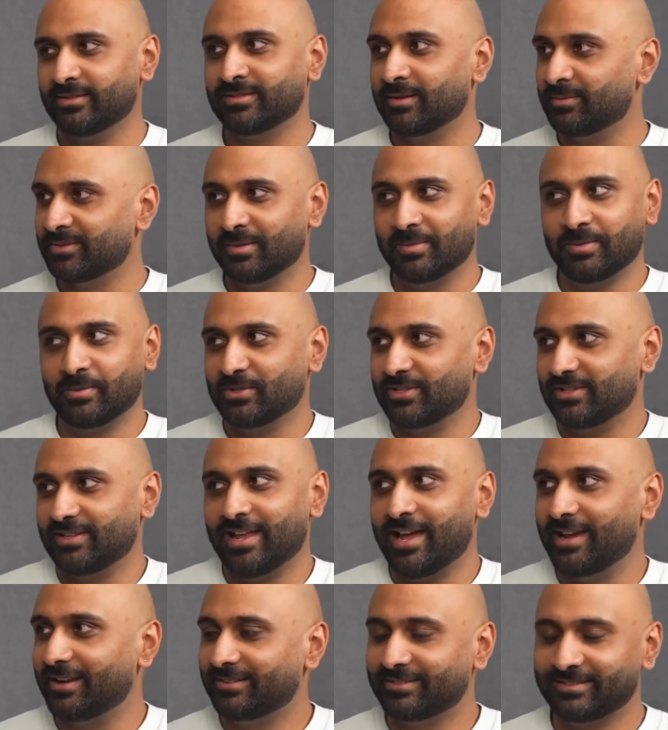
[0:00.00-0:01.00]
Some people just
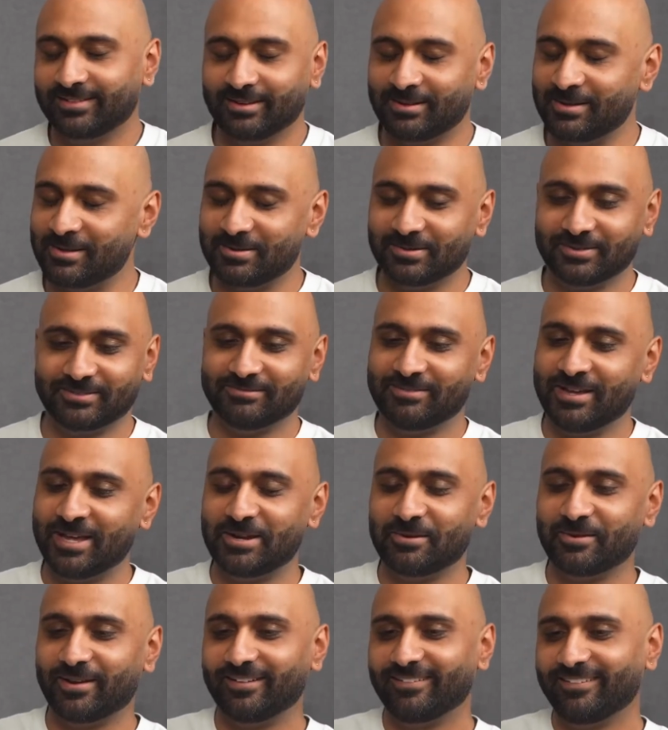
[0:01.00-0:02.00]
like the cold.
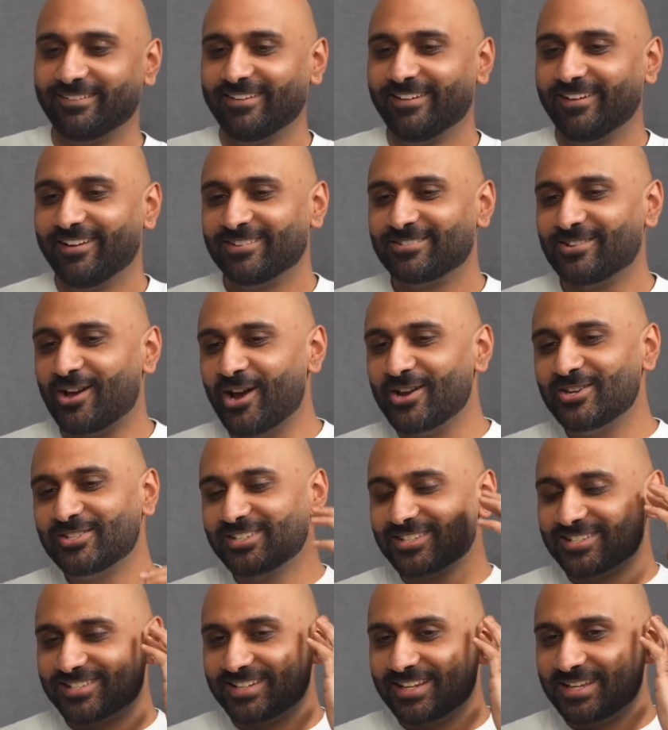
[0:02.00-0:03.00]
Anyway, so I used
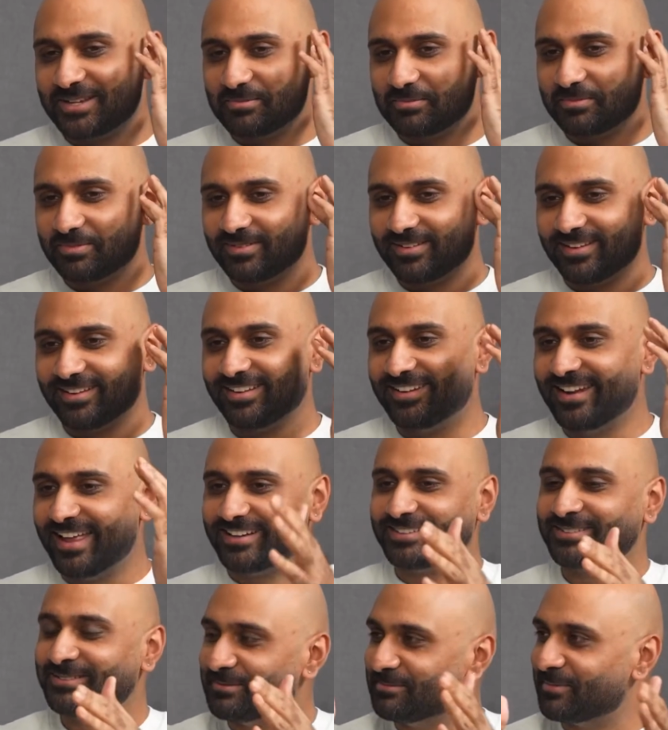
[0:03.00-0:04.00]
to sleep
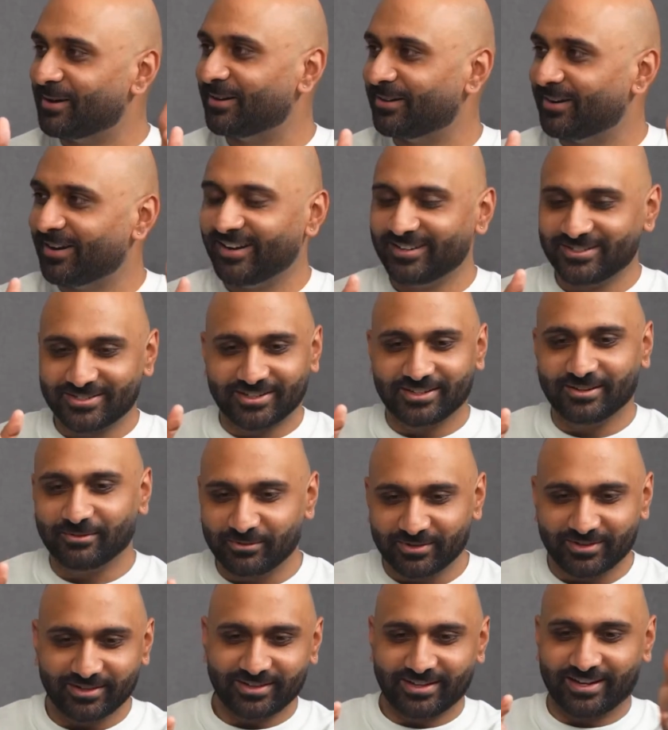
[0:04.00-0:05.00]
next to Maharaj, and
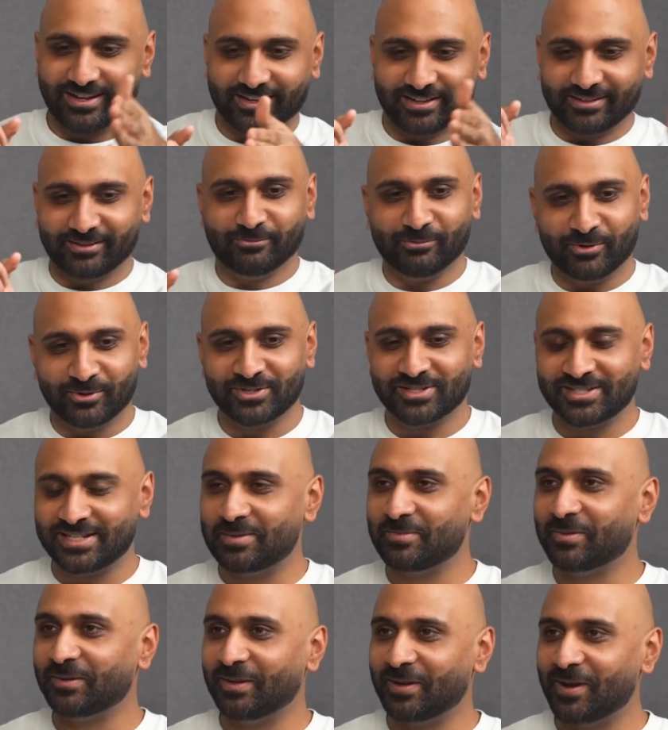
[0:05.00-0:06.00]
we would
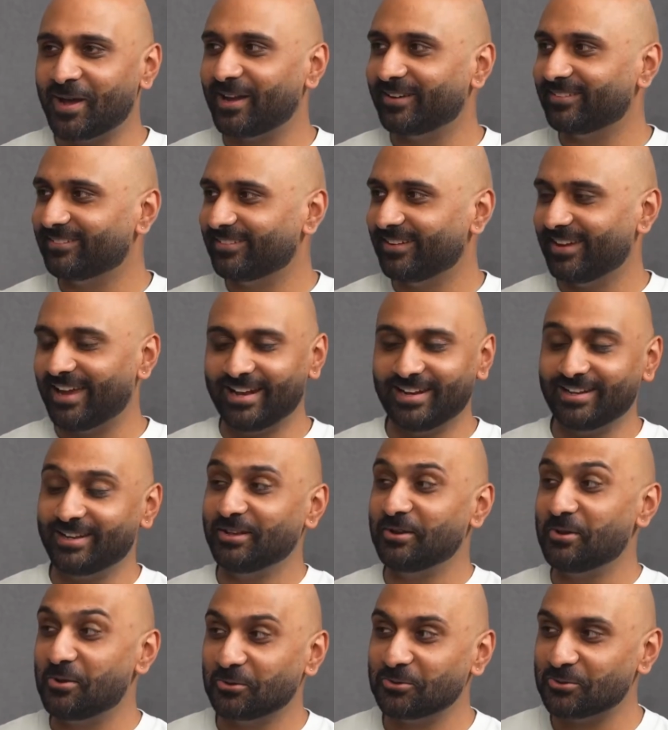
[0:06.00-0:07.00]
sleep in a line, and the
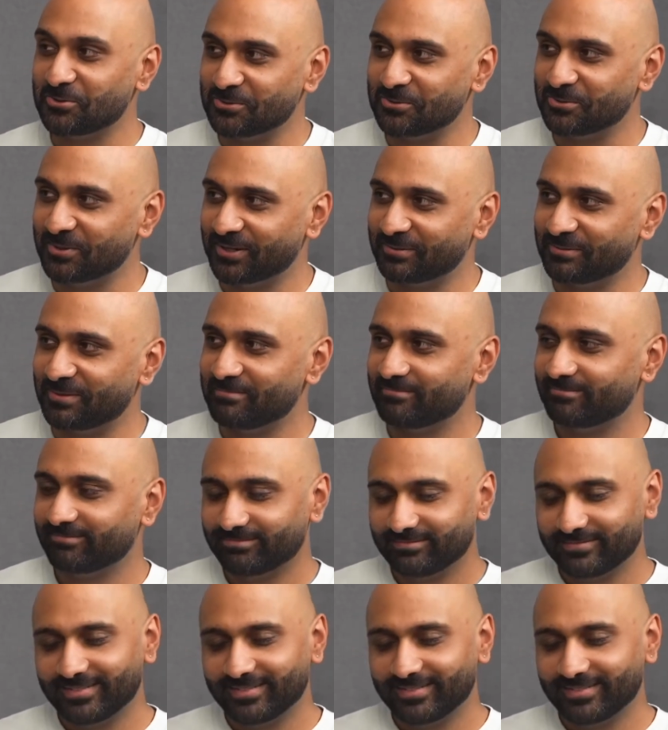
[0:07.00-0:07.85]
non-snoring room.